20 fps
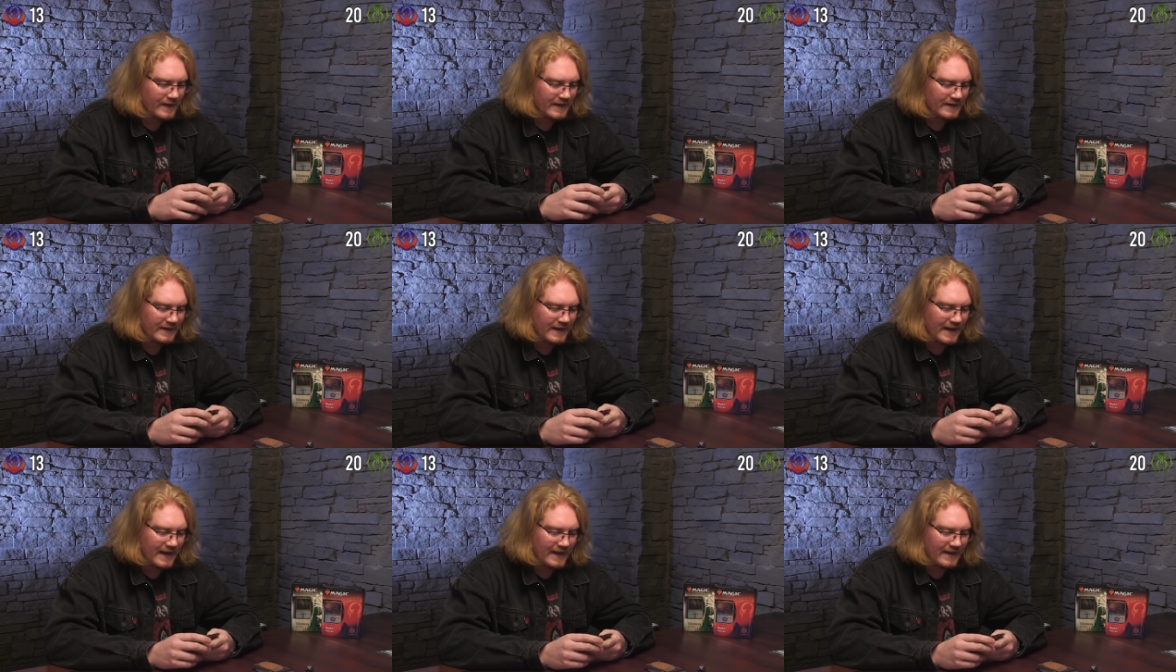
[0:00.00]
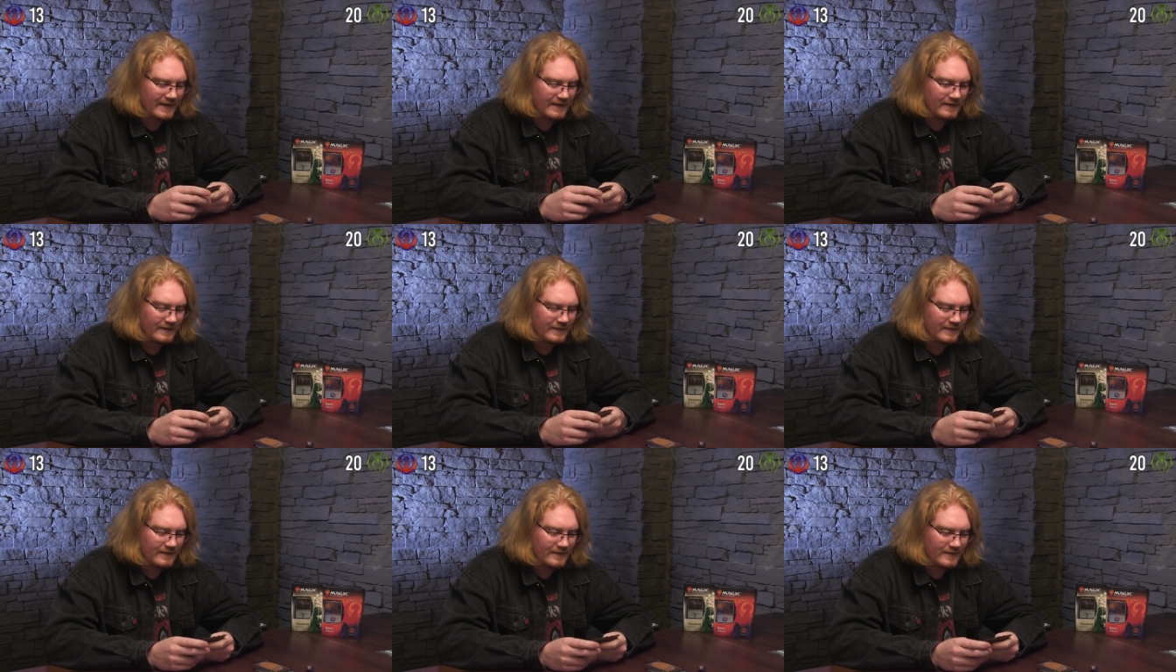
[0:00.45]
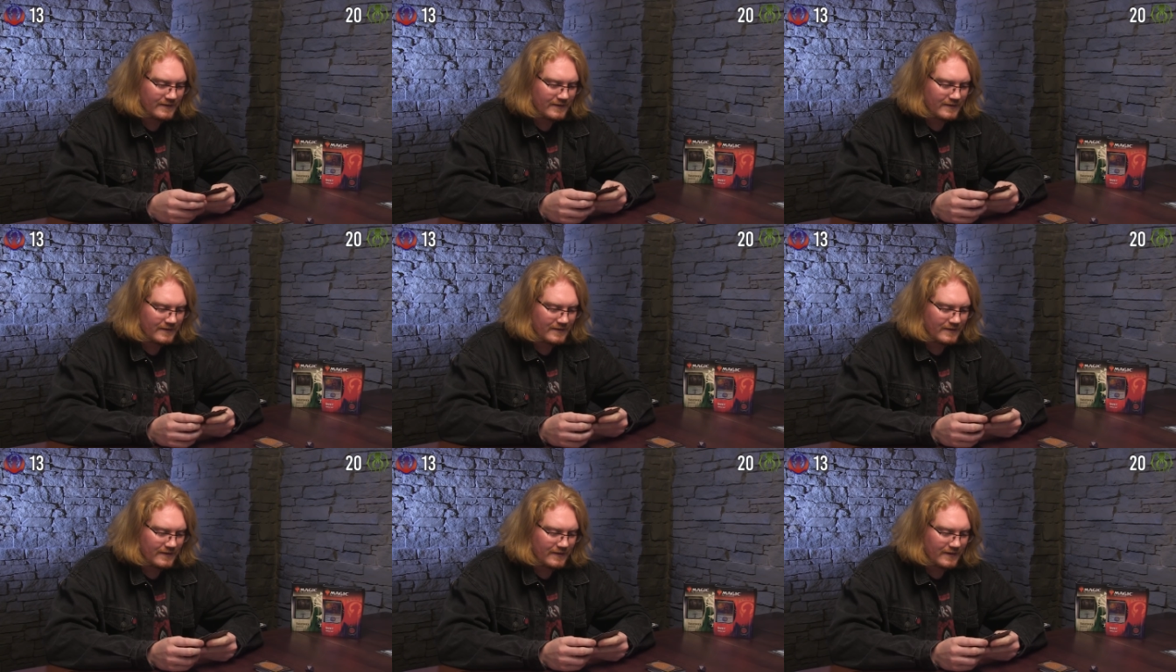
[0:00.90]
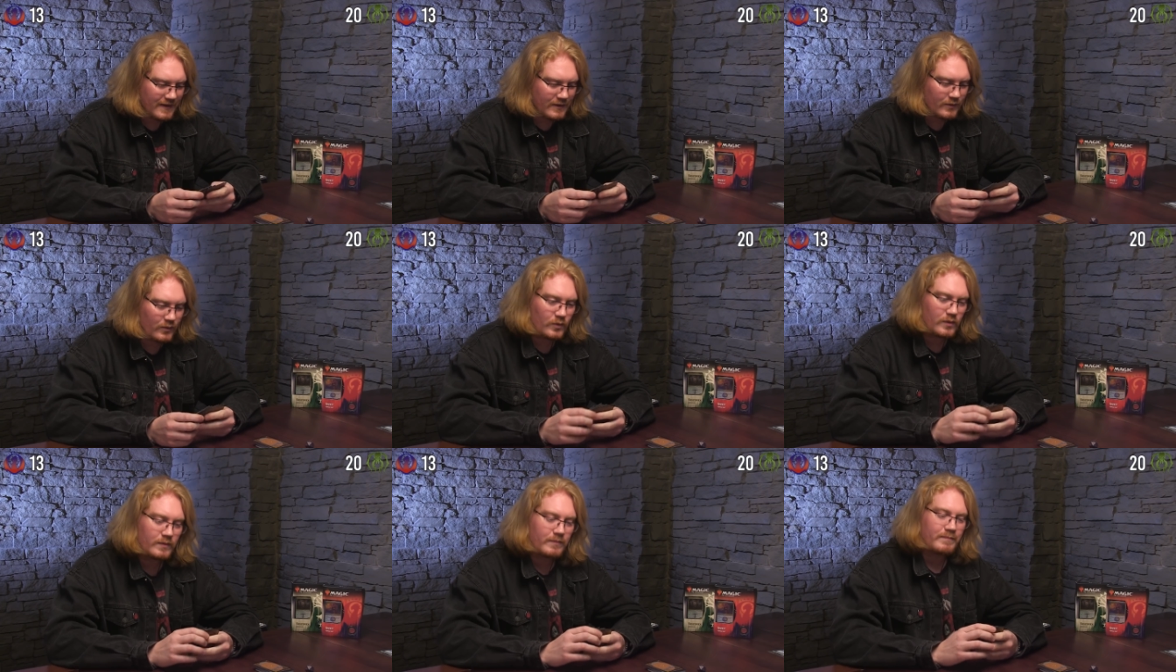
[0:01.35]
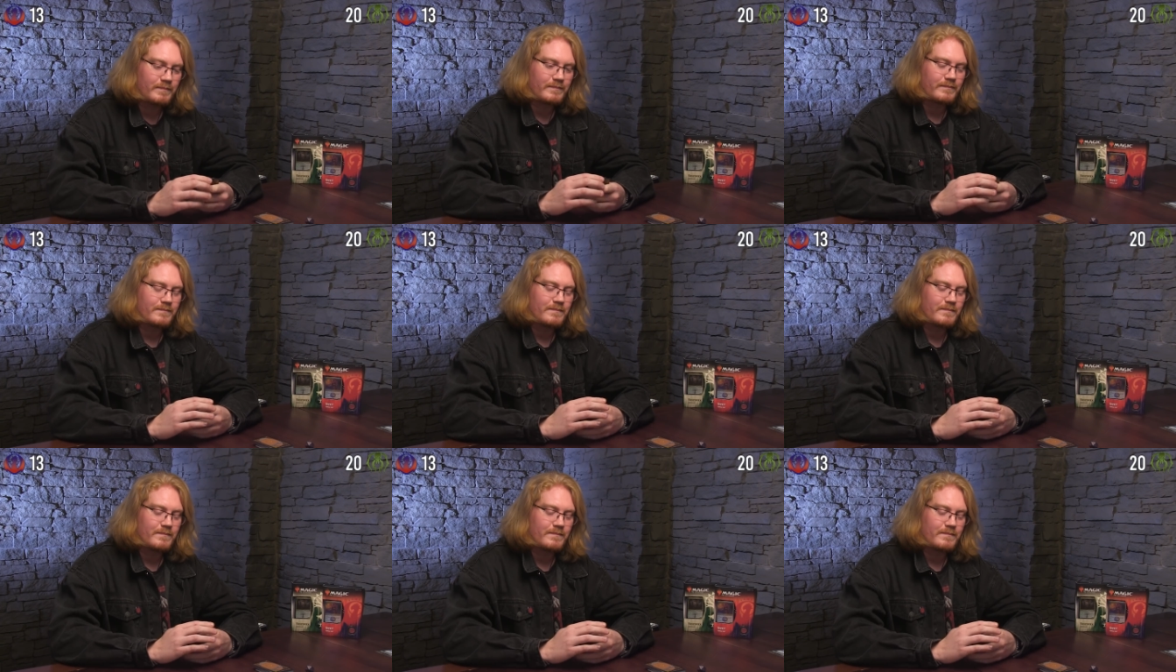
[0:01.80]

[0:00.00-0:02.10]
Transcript: And then I will